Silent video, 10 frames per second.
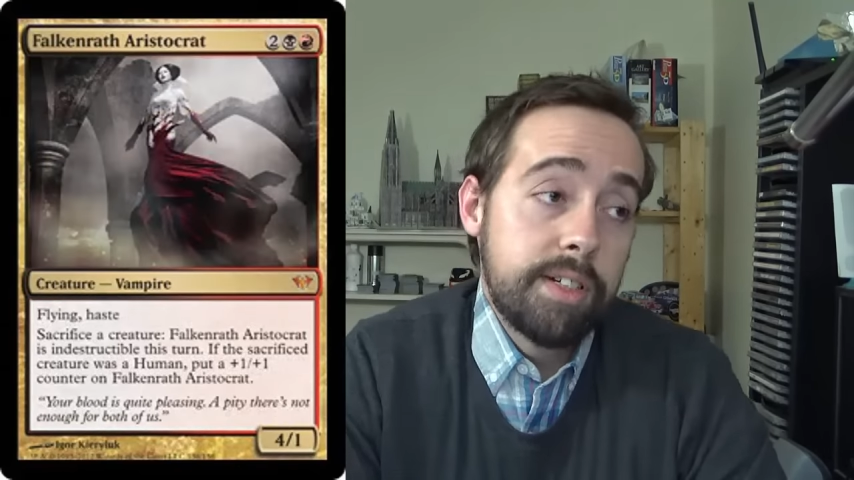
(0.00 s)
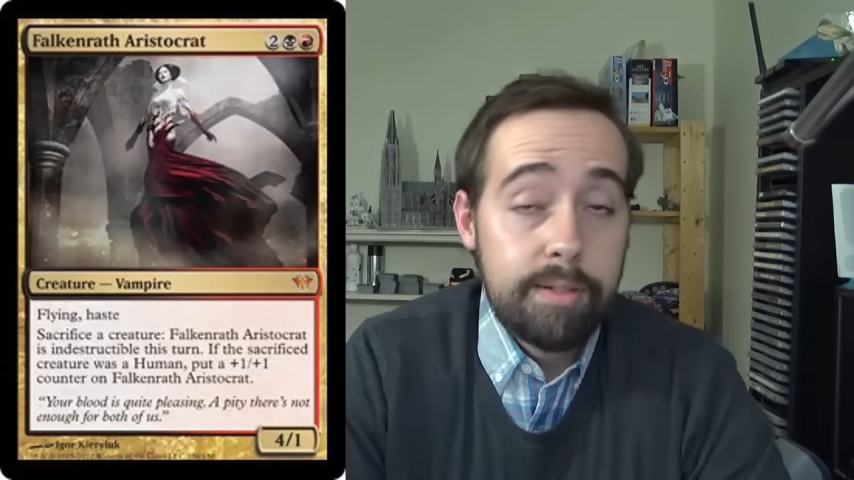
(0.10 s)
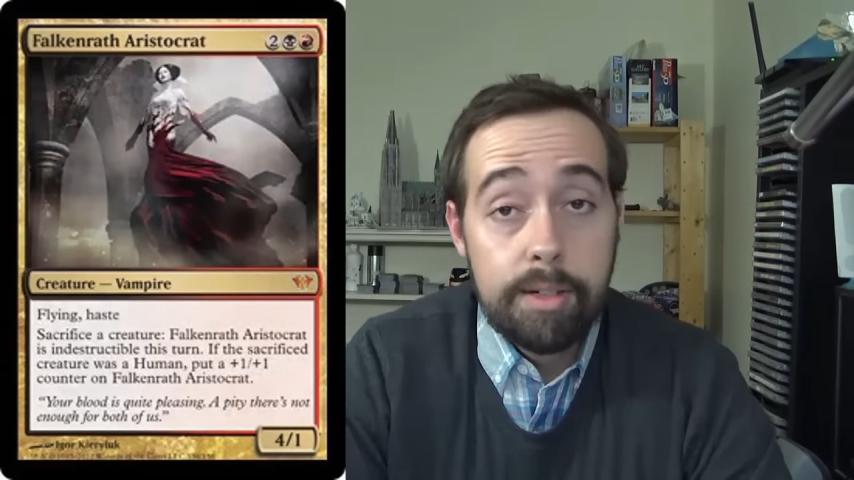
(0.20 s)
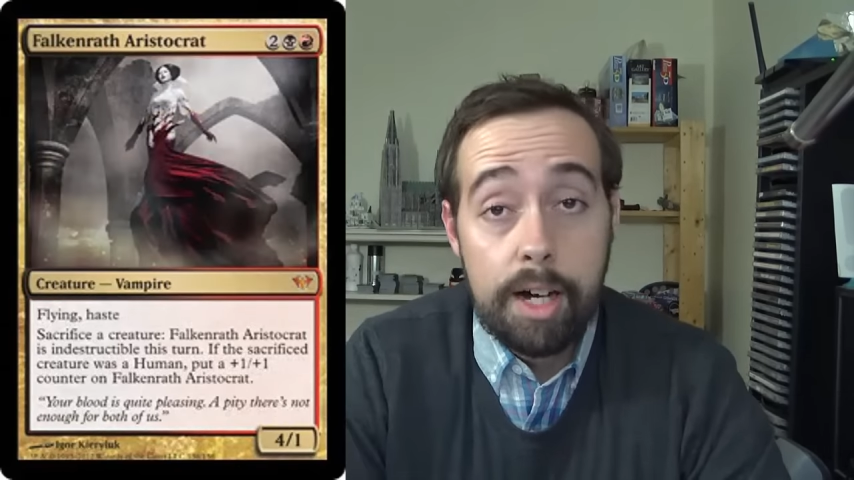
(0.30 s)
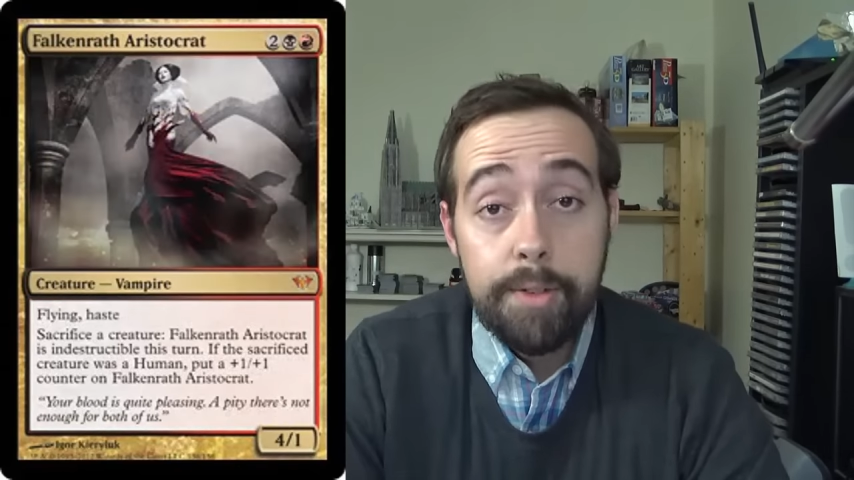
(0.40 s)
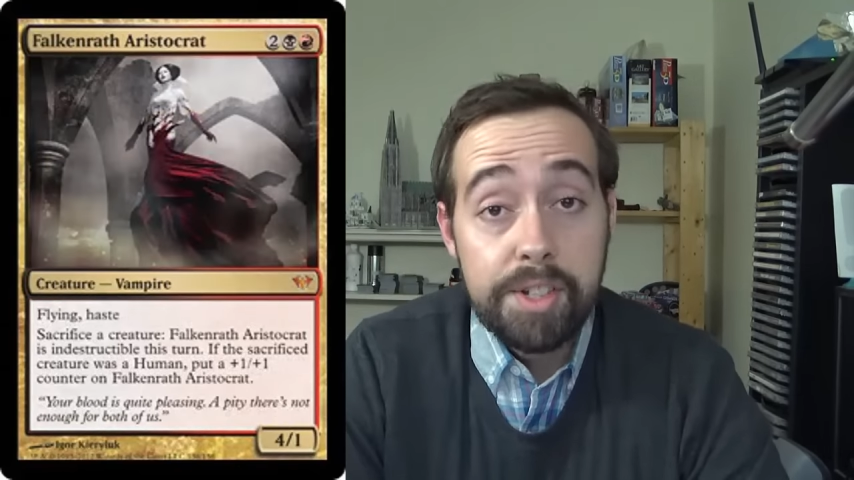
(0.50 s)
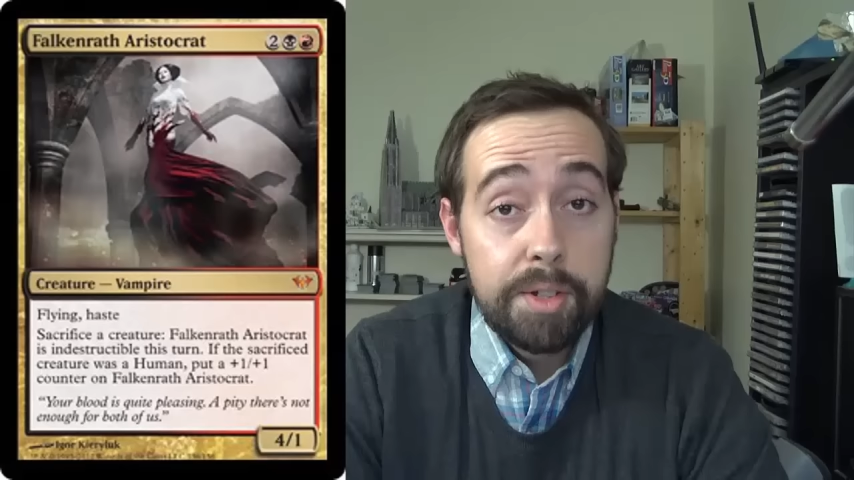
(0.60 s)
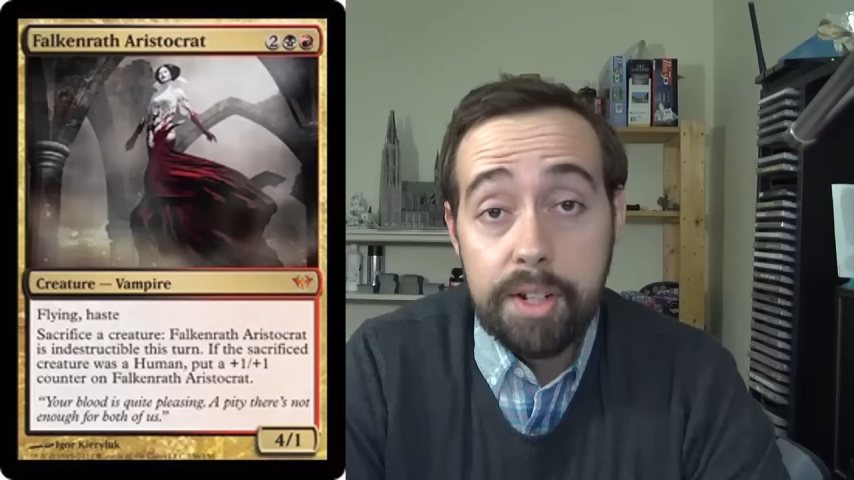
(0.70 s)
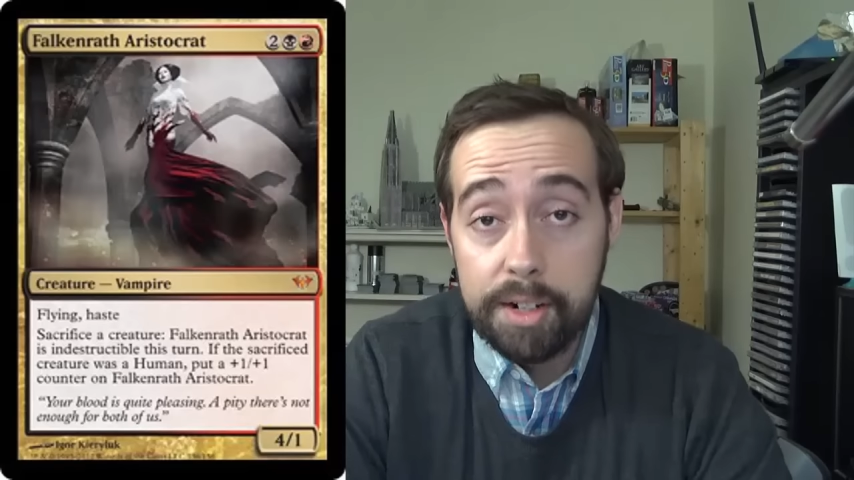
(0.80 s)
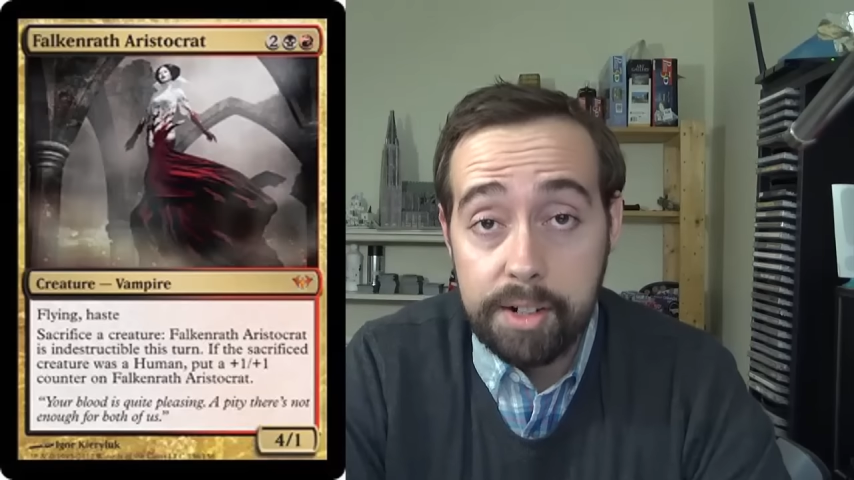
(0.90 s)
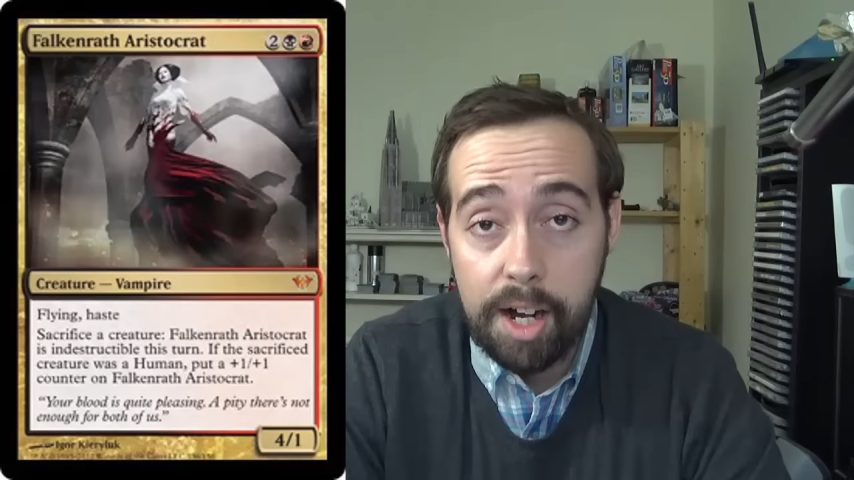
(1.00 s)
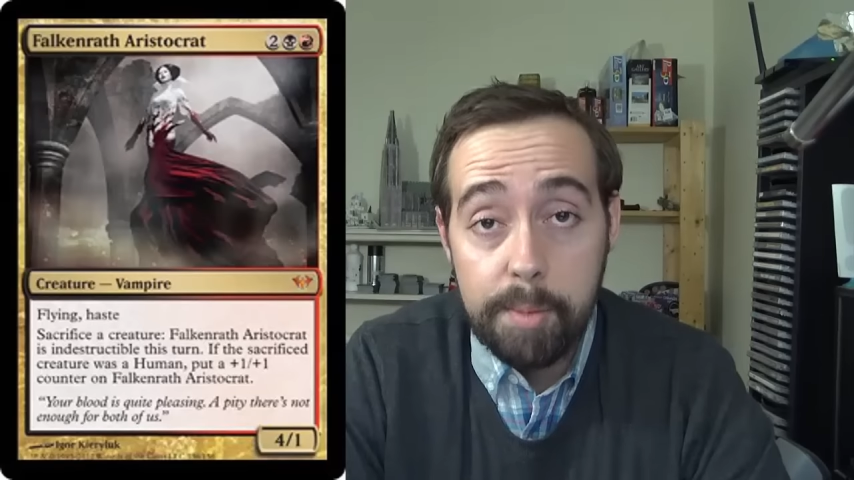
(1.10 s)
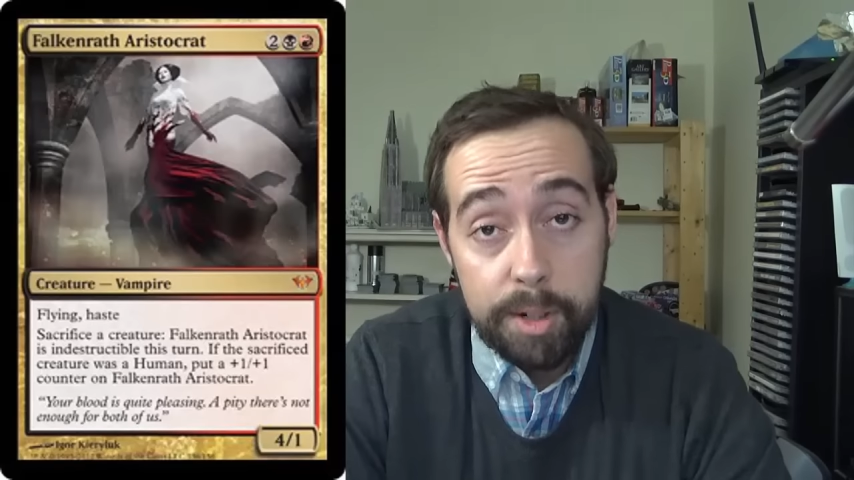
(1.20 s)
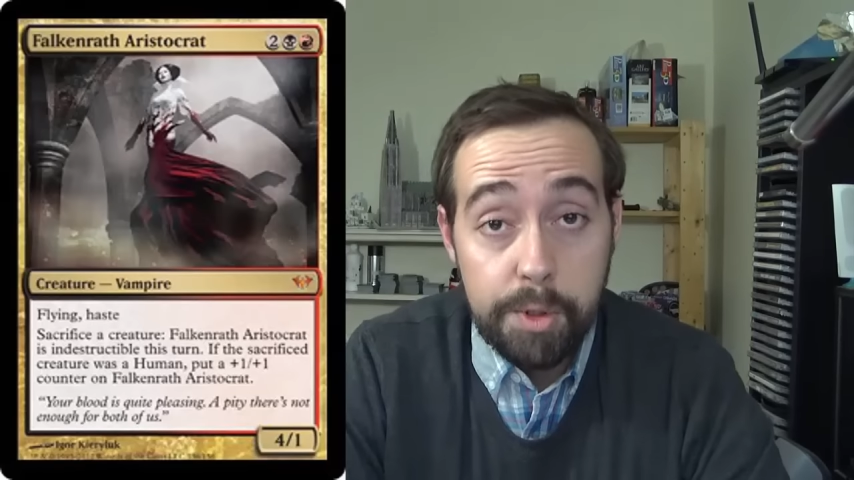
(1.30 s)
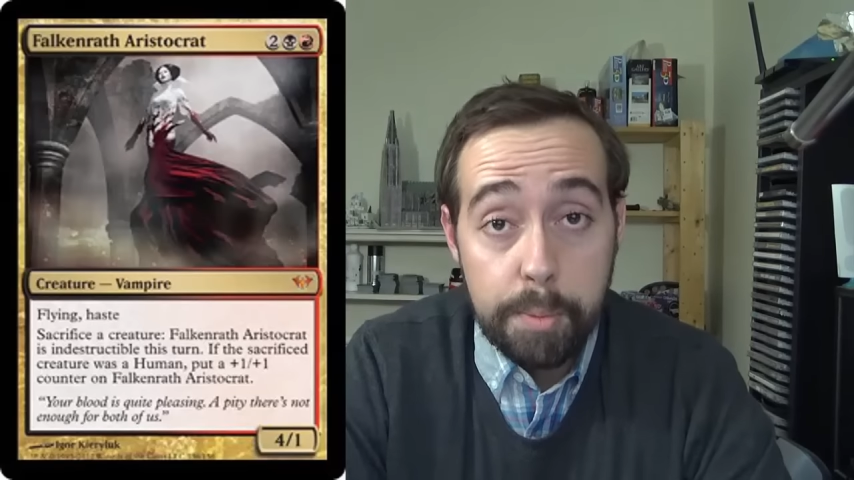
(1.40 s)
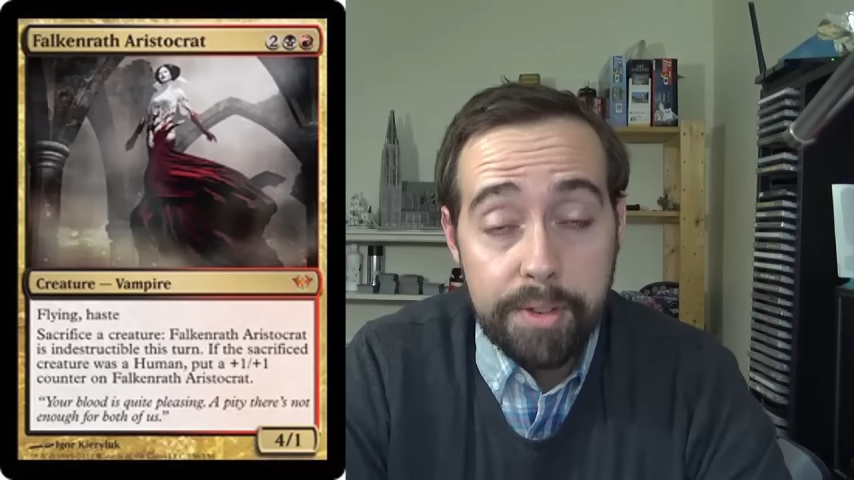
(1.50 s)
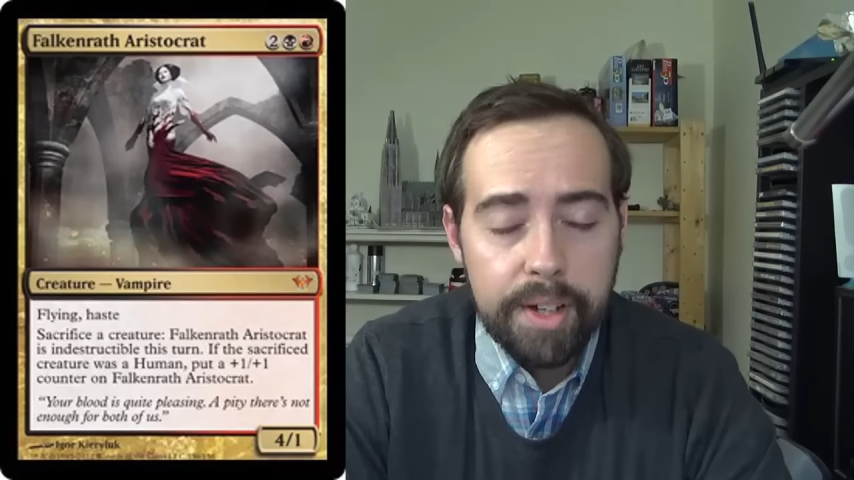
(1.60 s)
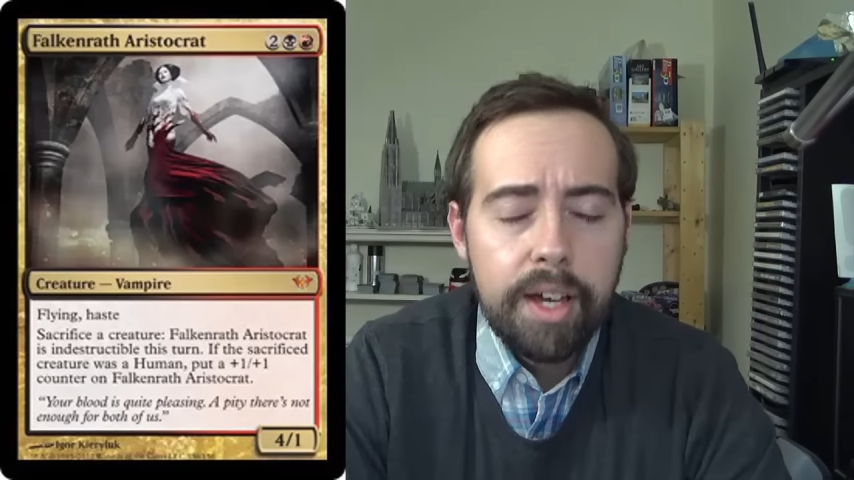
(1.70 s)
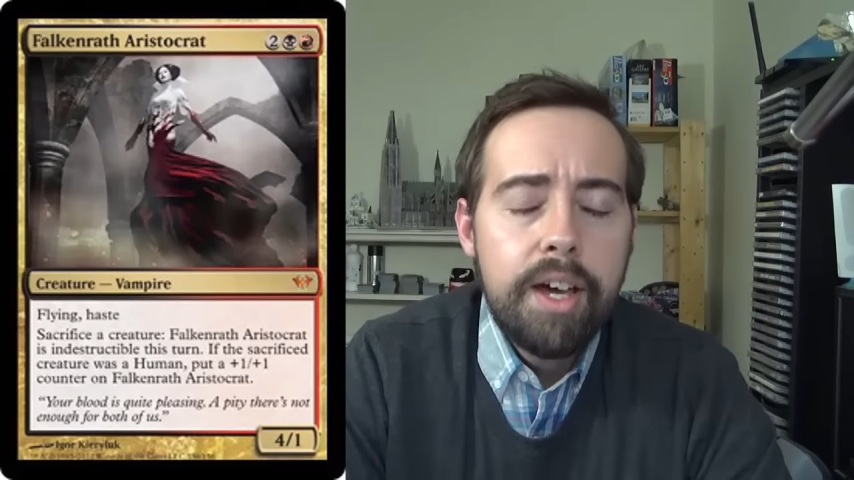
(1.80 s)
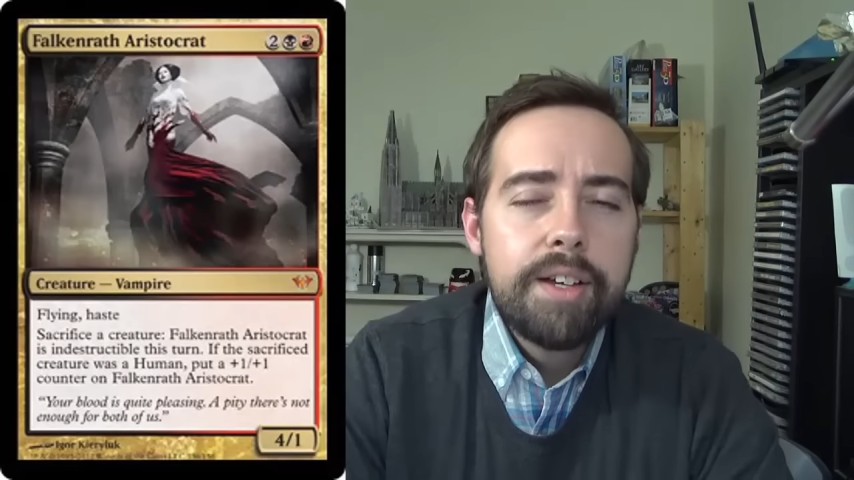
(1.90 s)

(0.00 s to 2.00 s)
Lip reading: Obviously not common, it was mythic,